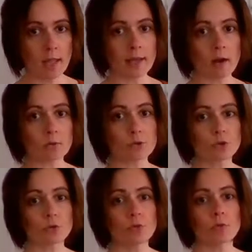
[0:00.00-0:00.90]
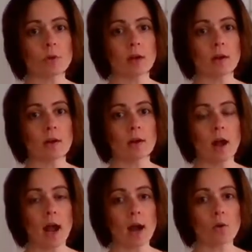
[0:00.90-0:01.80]
And I will show you
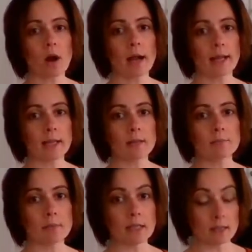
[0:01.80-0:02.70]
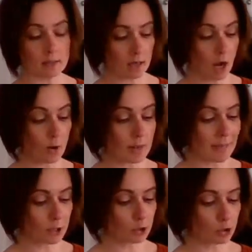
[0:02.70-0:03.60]
how I make
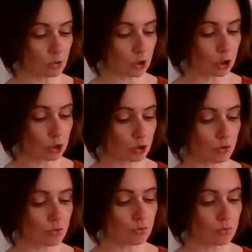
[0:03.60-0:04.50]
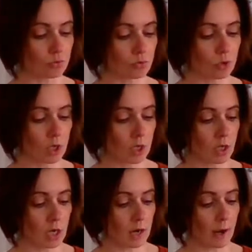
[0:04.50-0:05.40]
sure to
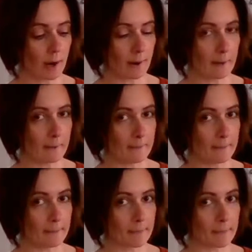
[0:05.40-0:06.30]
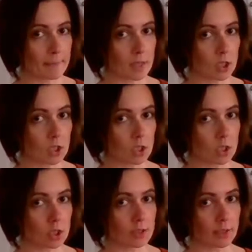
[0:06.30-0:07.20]

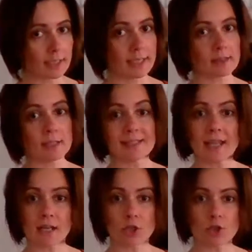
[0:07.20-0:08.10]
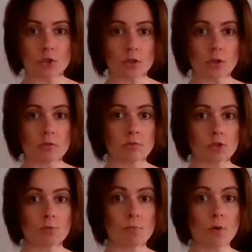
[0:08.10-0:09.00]
get the texture
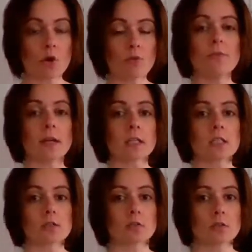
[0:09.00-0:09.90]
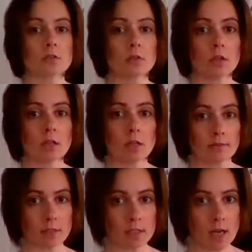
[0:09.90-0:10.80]
just perfect
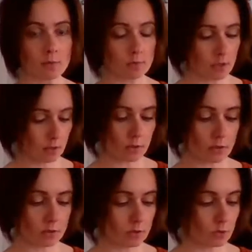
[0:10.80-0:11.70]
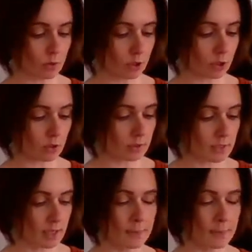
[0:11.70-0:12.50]
every time when I cook soy curls.